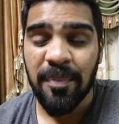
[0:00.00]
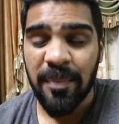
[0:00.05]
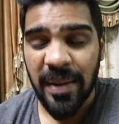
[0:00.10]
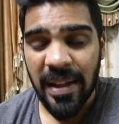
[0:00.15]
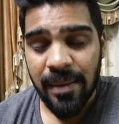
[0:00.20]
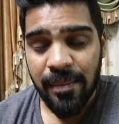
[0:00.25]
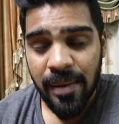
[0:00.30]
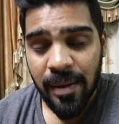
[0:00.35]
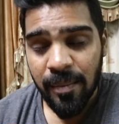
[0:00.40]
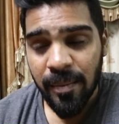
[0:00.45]

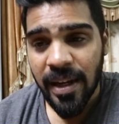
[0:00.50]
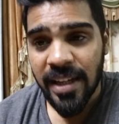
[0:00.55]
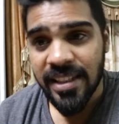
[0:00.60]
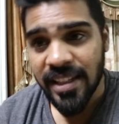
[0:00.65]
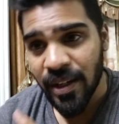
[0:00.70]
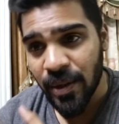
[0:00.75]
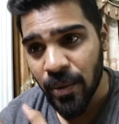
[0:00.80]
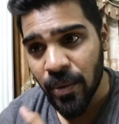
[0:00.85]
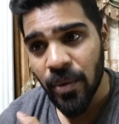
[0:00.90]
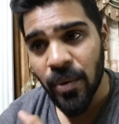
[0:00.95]
premium bikes,
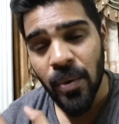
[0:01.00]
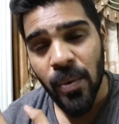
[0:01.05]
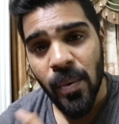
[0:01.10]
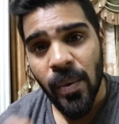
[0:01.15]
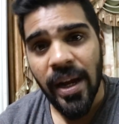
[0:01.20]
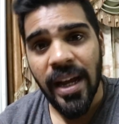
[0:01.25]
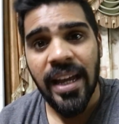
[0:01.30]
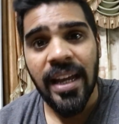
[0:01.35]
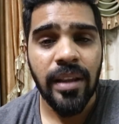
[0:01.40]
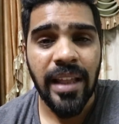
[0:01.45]
I don't know
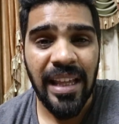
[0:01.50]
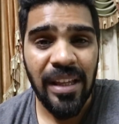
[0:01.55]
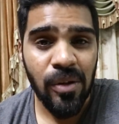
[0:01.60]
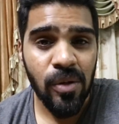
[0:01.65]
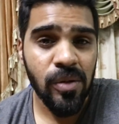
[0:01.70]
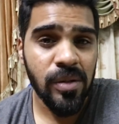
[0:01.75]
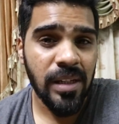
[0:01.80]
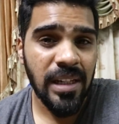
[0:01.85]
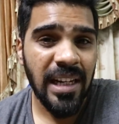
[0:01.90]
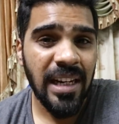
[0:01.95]
why, they
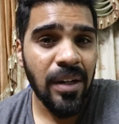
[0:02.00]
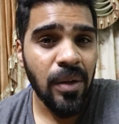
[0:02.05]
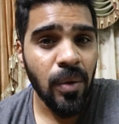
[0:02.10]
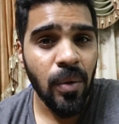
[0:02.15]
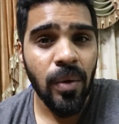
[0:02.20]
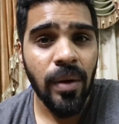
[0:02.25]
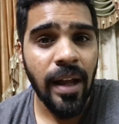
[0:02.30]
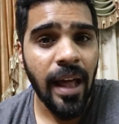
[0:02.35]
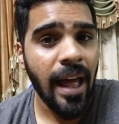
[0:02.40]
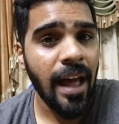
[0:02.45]
usually
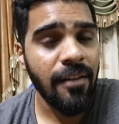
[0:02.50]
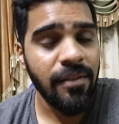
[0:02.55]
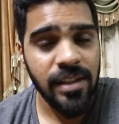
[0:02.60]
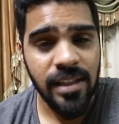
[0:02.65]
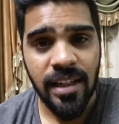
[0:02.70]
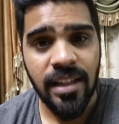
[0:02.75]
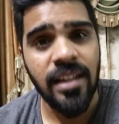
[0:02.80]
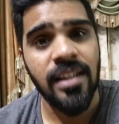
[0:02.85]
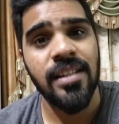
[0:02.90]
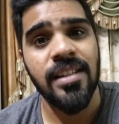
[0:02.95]
don't have a
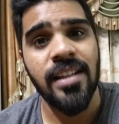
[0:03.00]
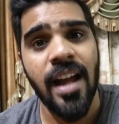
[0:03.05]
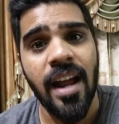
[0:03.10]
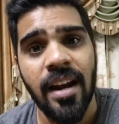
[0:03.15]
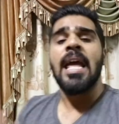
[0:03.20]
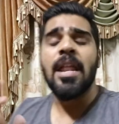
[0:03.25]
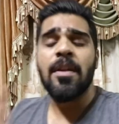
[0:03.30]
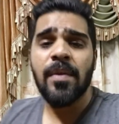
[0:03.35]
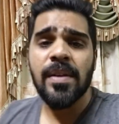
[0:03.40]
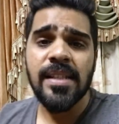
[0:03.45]
center stand.
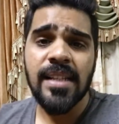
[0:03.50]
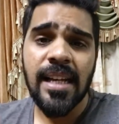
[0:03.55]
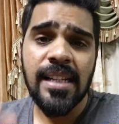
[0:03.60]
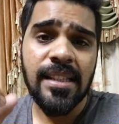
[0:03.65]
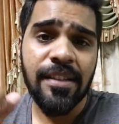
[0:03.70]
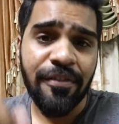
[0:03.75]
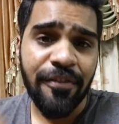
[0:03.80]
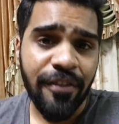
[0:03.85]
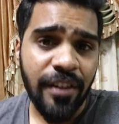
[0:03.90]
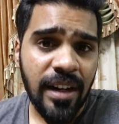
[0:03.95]
Anyways guys,
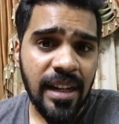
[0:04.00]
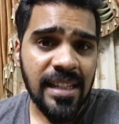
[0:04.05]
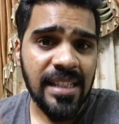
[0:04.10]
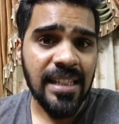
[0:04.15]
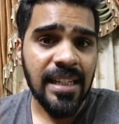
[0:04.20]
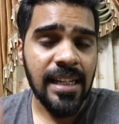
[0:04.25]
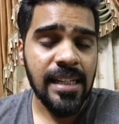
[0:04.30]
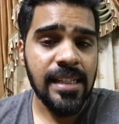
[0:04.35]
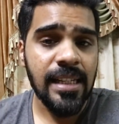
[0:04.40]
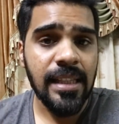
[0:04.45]

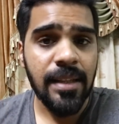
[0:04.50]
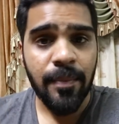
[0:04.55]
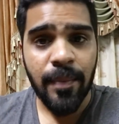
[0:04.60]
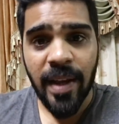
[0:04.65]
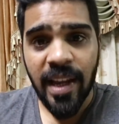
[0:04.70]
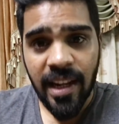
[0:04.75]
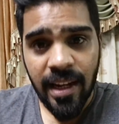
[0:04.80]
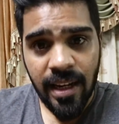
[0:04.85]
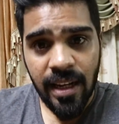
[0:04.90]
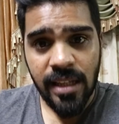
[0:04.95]
the
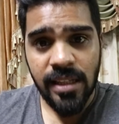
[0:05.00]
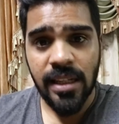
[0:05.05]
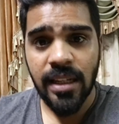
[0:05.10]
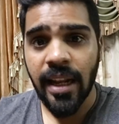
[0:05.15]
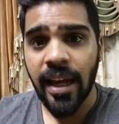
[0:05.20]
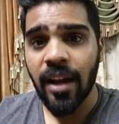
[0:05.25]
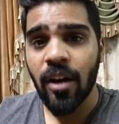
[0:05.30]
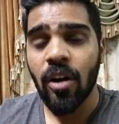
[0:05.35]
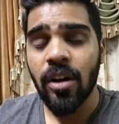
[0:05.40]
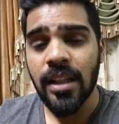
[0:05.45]
main reason
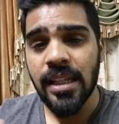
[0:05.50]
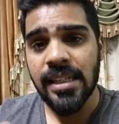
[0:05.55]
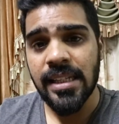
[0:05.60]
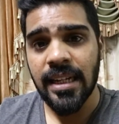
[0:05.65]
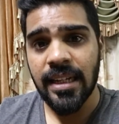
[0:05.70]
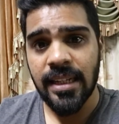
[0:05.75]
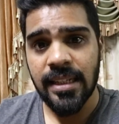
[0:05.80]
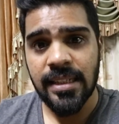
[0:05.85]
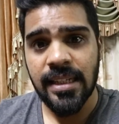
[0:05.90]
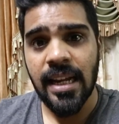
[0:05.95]
I got the
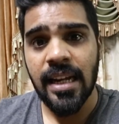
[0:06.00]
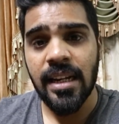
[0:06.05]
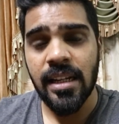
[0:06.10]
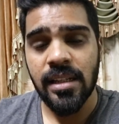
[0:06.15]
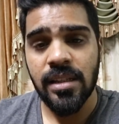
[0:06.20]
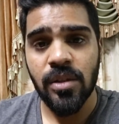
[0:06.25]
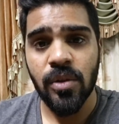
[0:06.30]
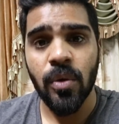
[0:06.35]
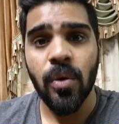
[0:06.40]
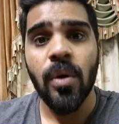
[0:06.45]
center stand
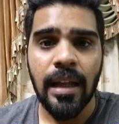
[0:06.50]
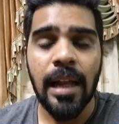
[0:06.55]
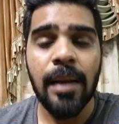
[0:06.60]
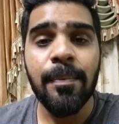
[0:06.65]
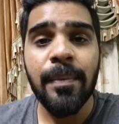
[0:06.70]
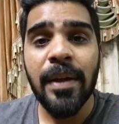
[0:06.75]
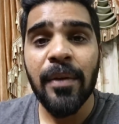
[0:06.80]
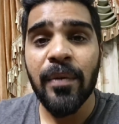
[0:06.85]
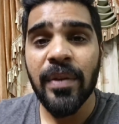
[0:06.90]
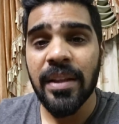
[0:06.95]
is to
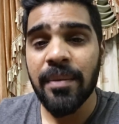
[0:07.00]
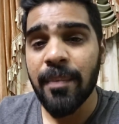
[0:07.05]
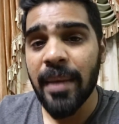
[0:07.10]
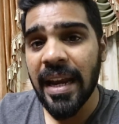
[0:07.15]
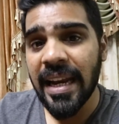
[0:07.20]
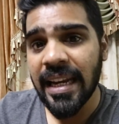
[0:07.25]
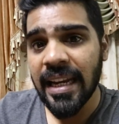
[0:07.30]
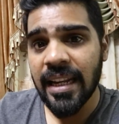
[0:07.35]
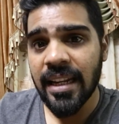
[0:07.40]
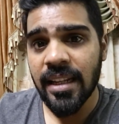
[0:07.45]
help me with the
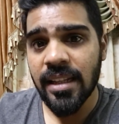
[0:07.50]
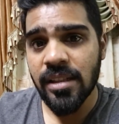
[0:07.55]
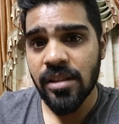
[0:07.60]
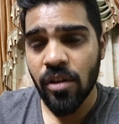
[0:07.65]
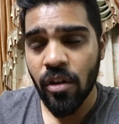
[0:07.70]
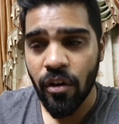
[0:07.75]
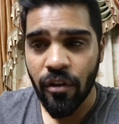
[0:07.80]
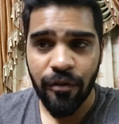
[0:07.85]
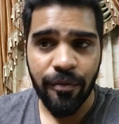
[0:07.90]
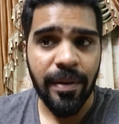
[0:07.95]
maintenance
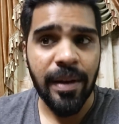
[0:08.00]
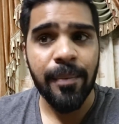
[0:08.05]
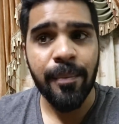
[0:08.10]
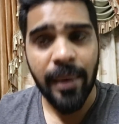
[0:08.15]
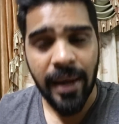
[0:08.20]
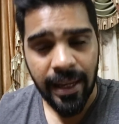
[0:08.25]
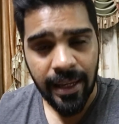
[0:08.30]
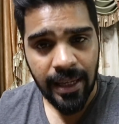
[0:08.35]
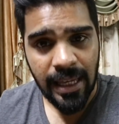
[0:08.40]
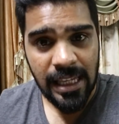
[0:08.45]
of my bike,